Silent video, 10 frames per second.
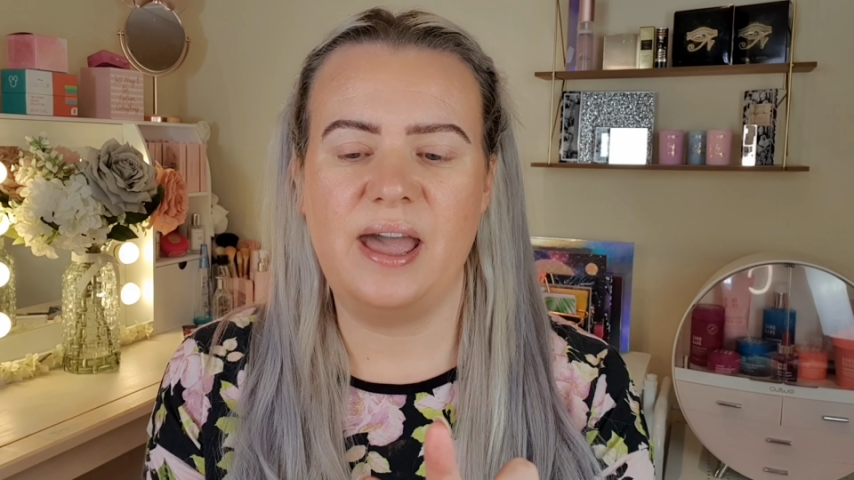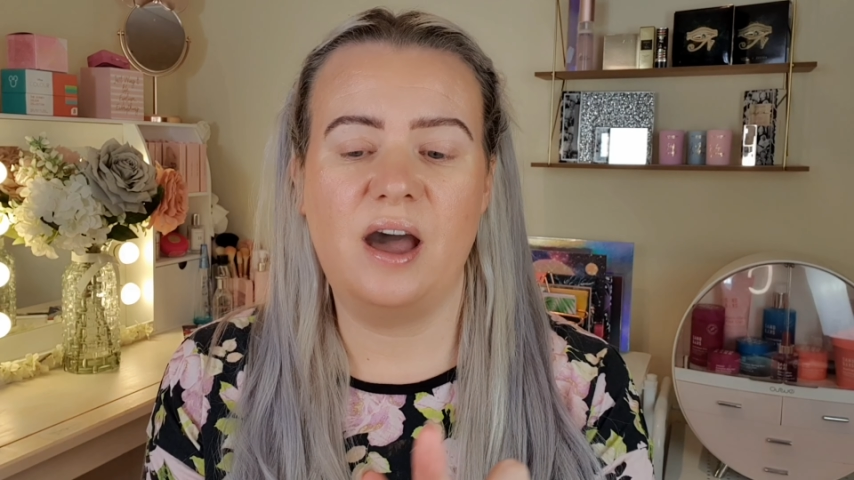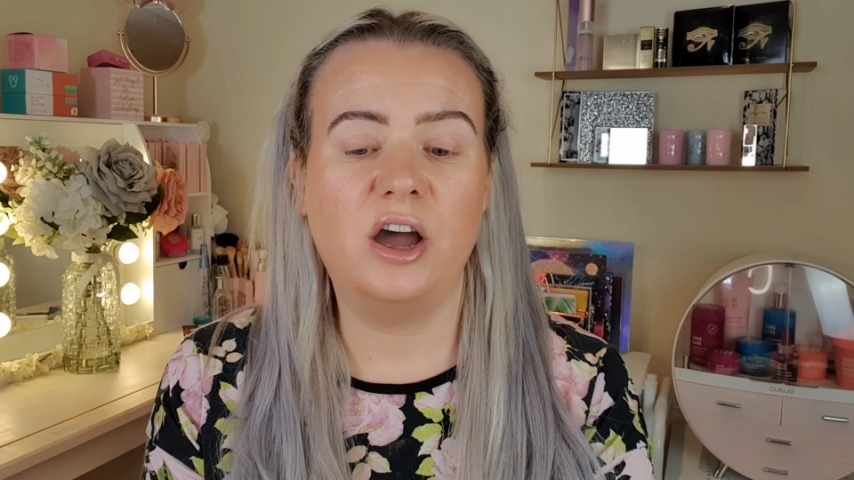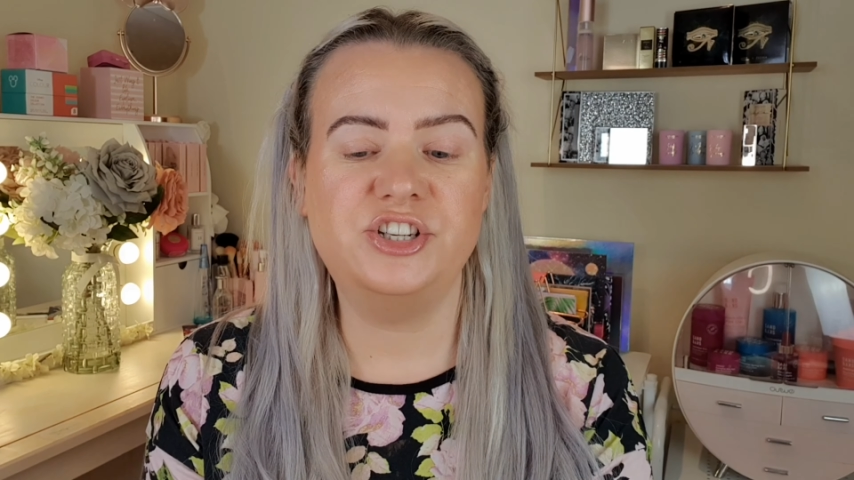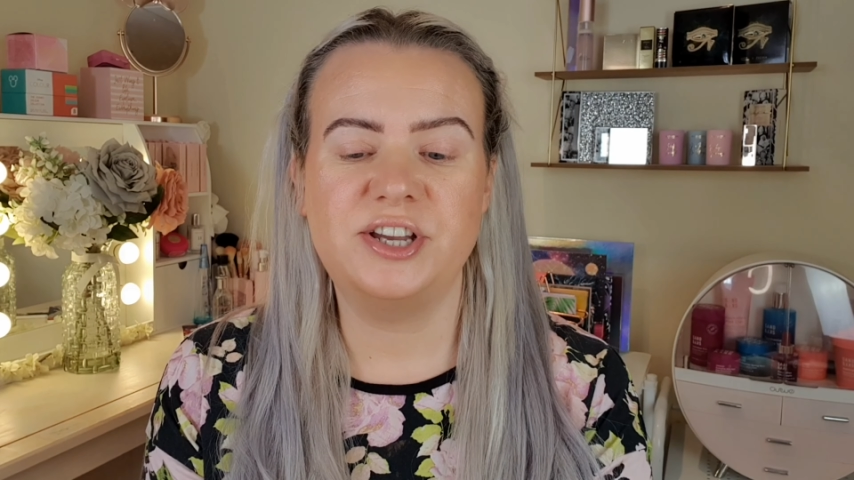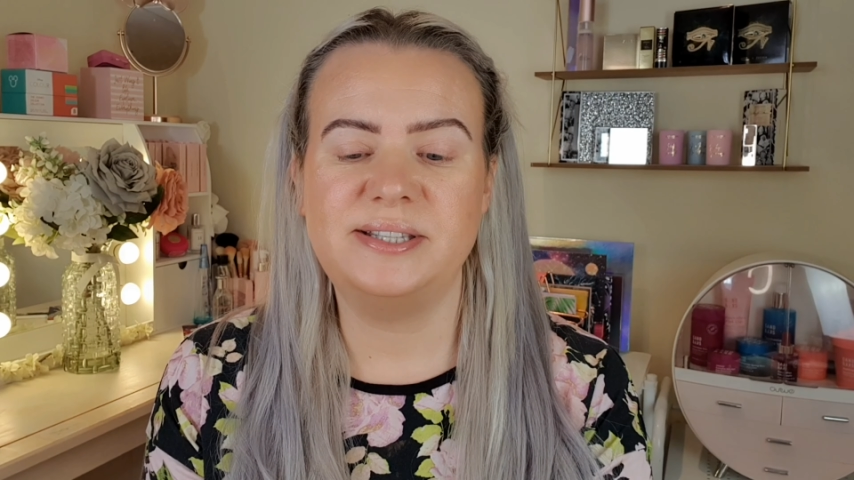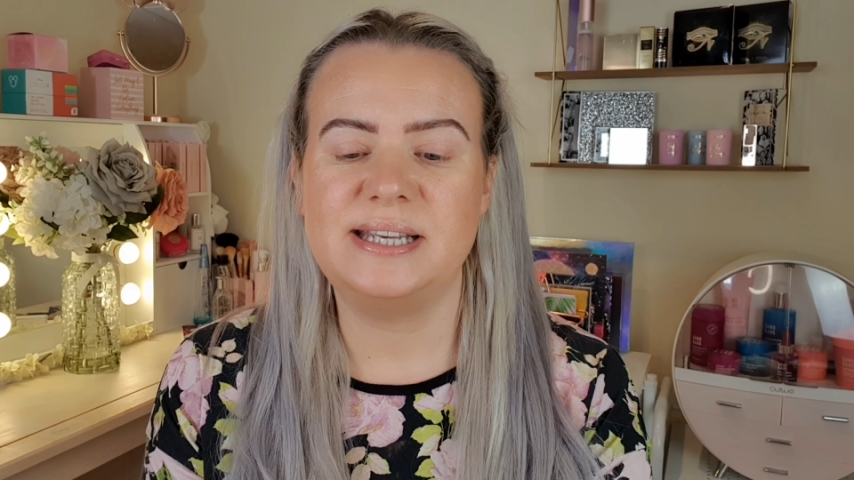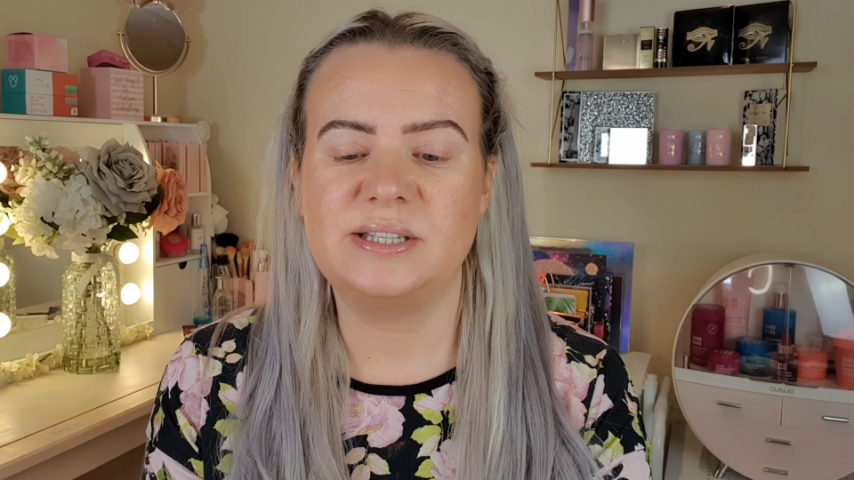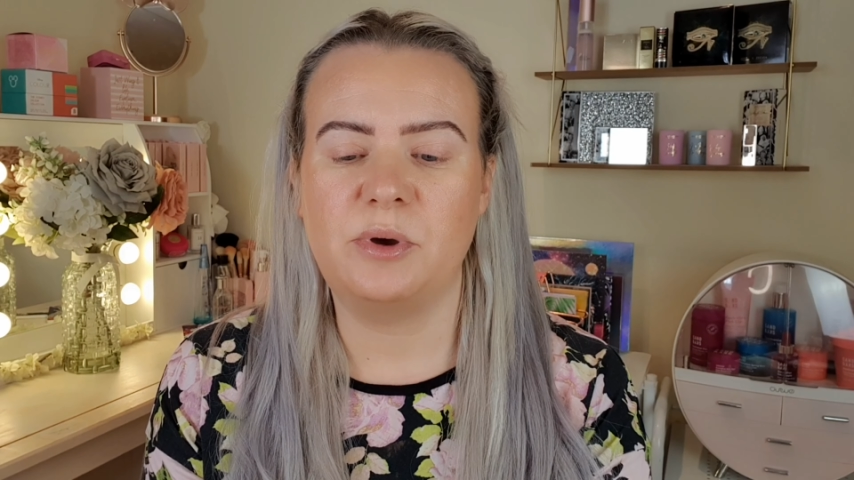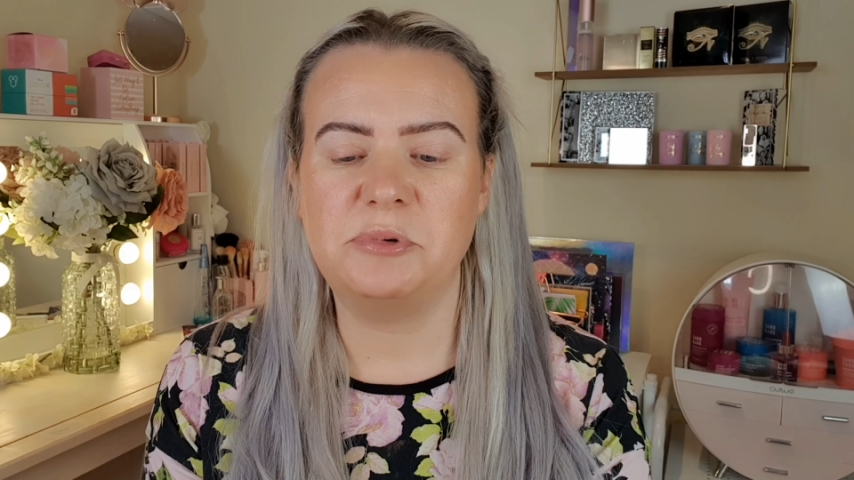uh, I chose
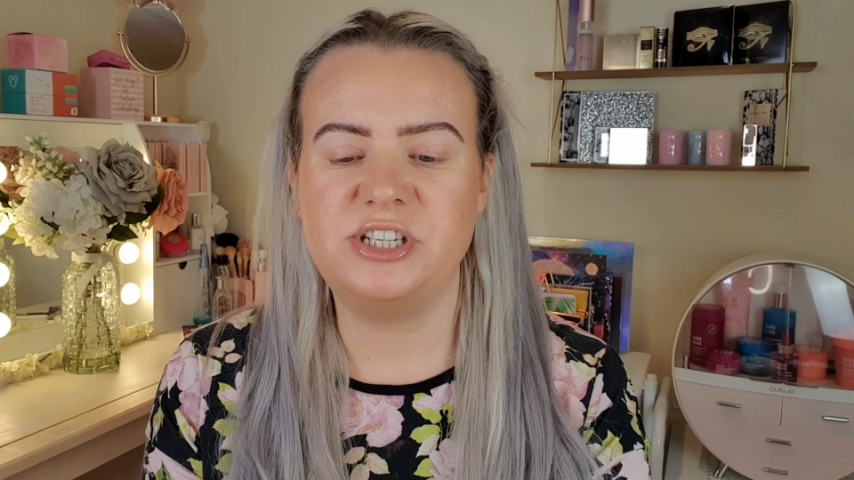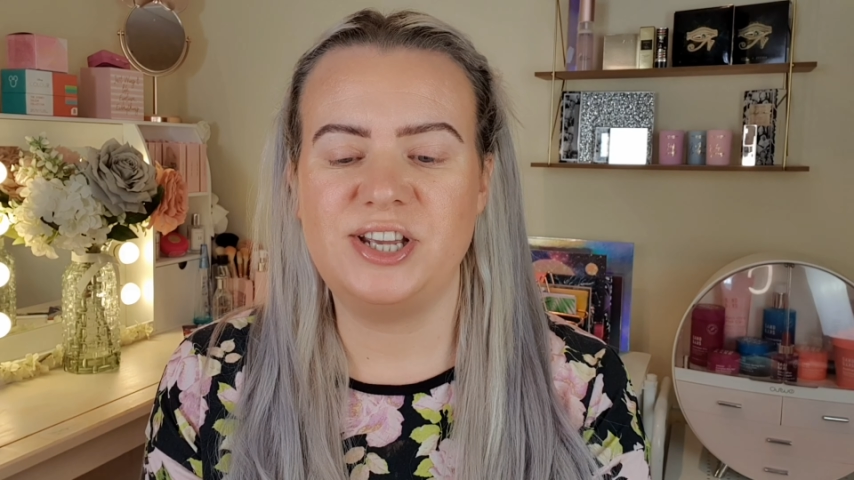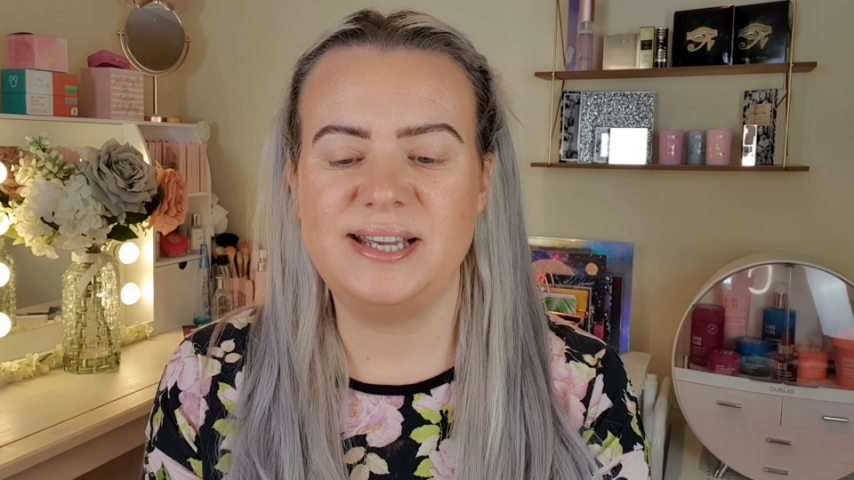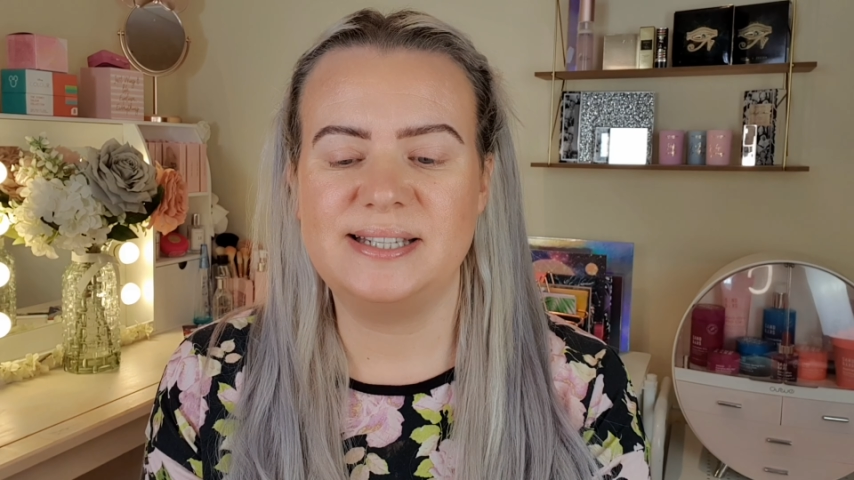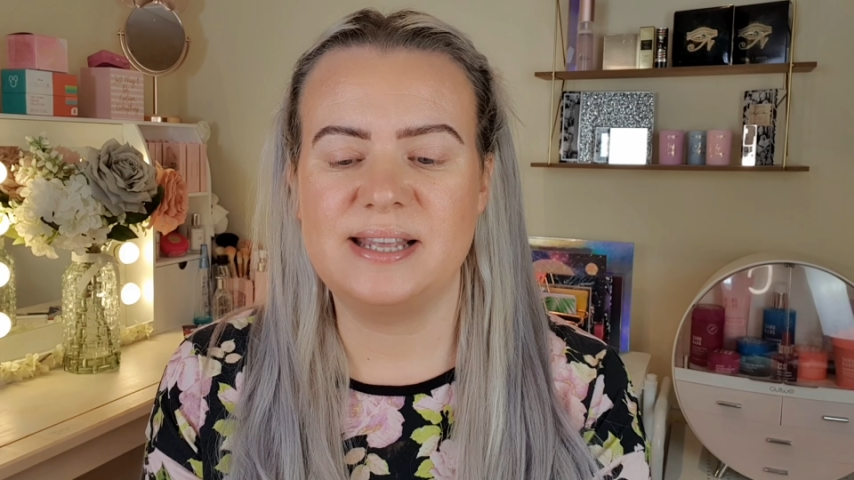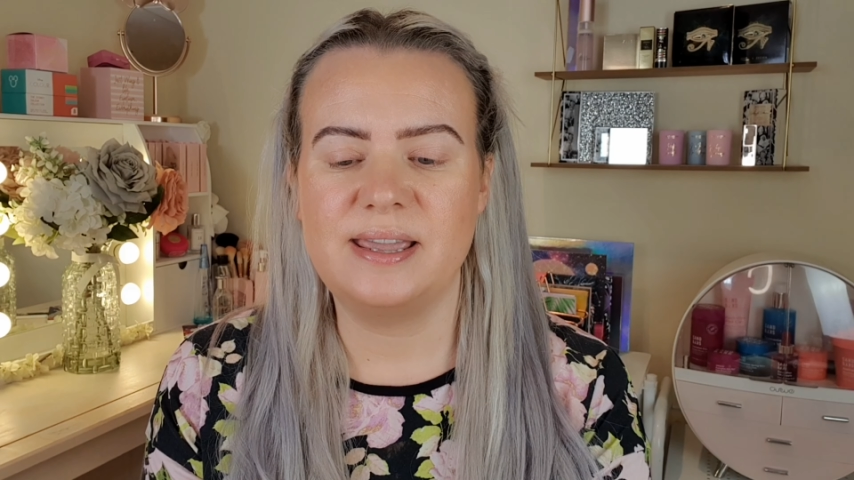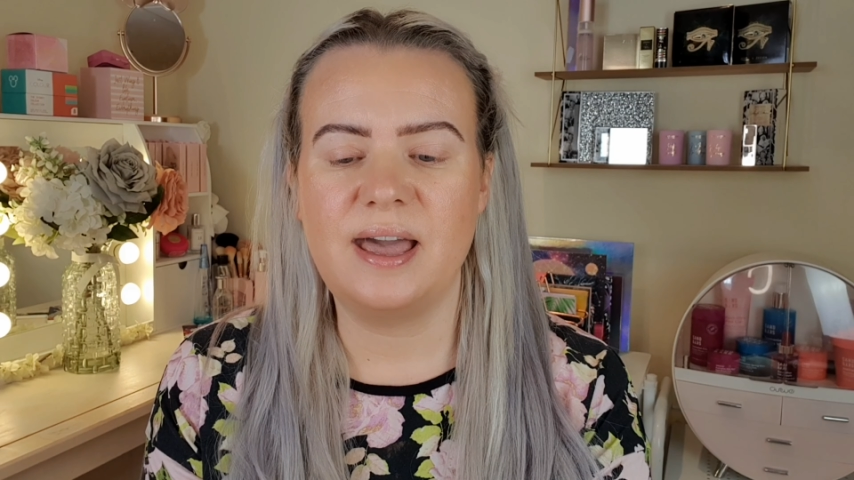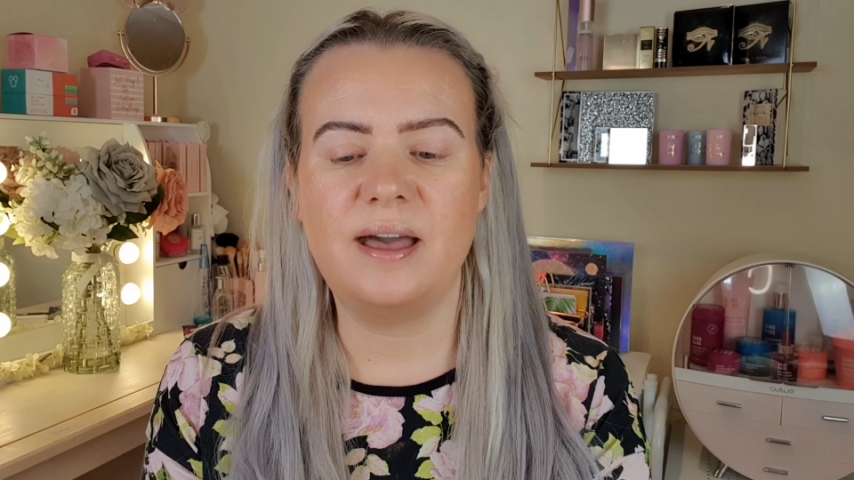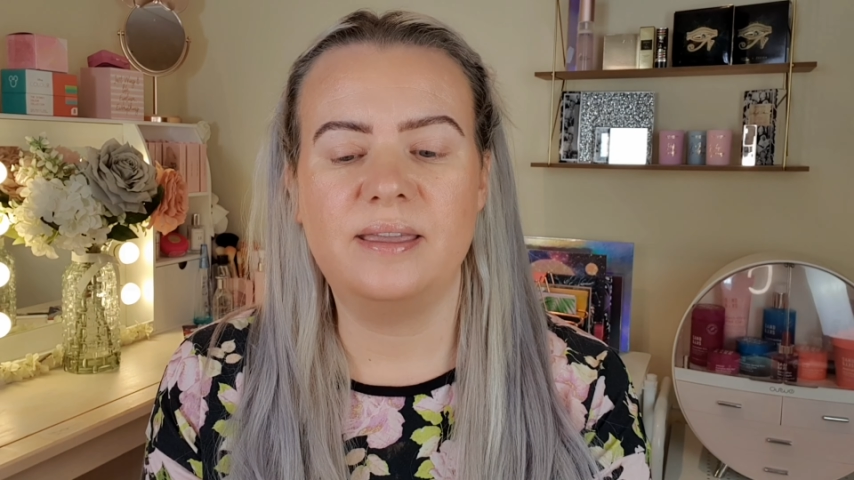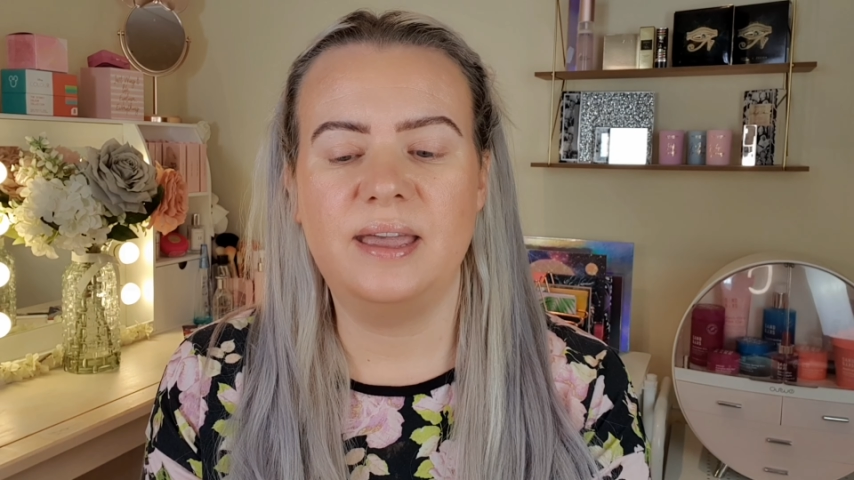this one, which is the
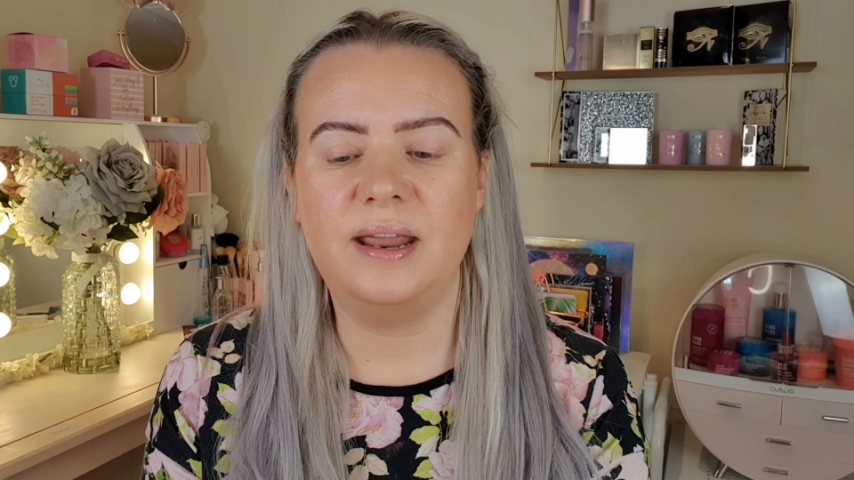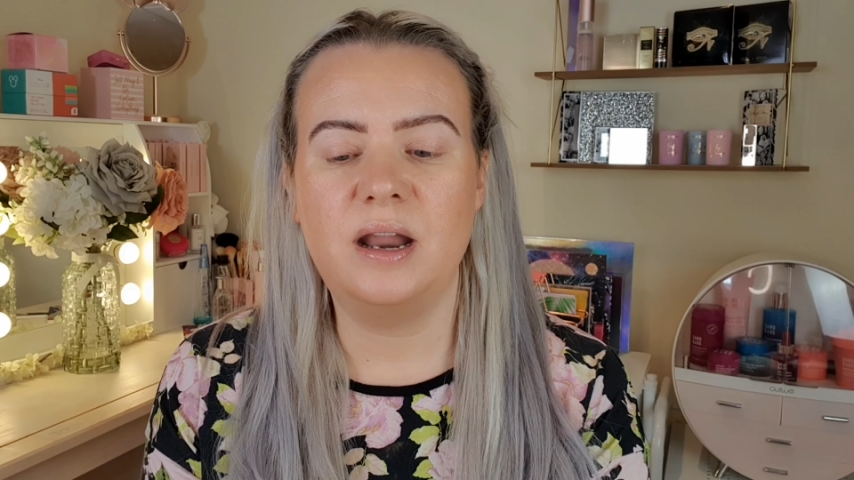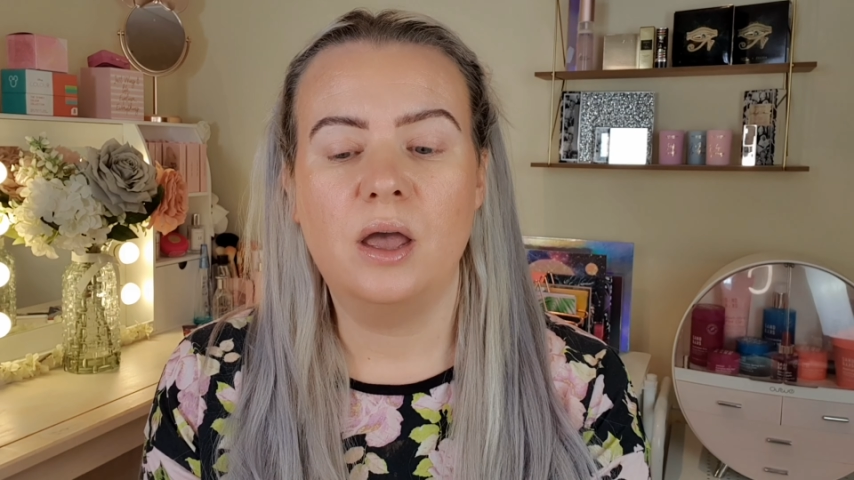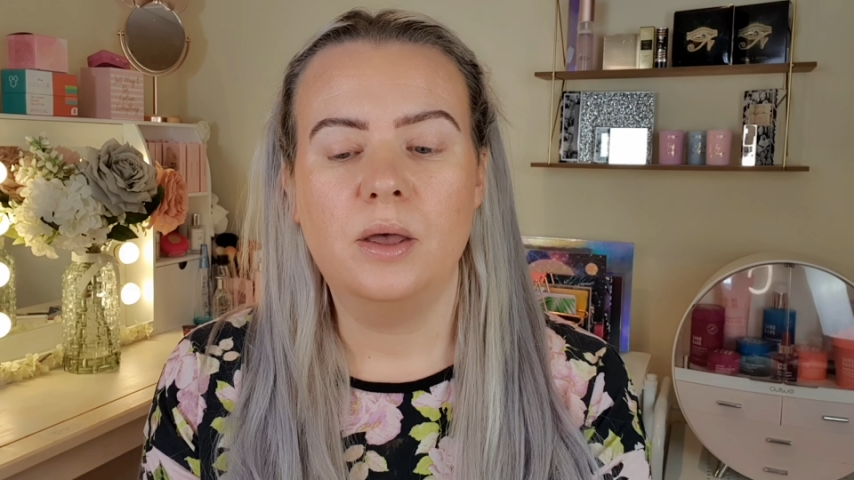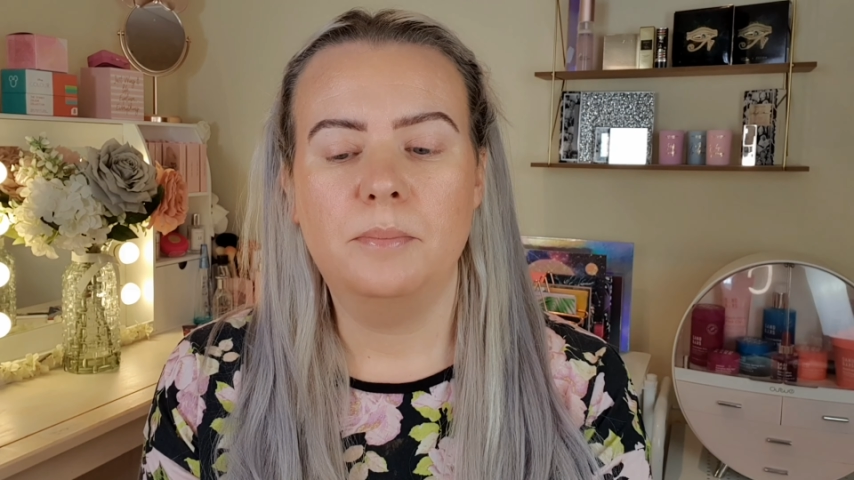Catkin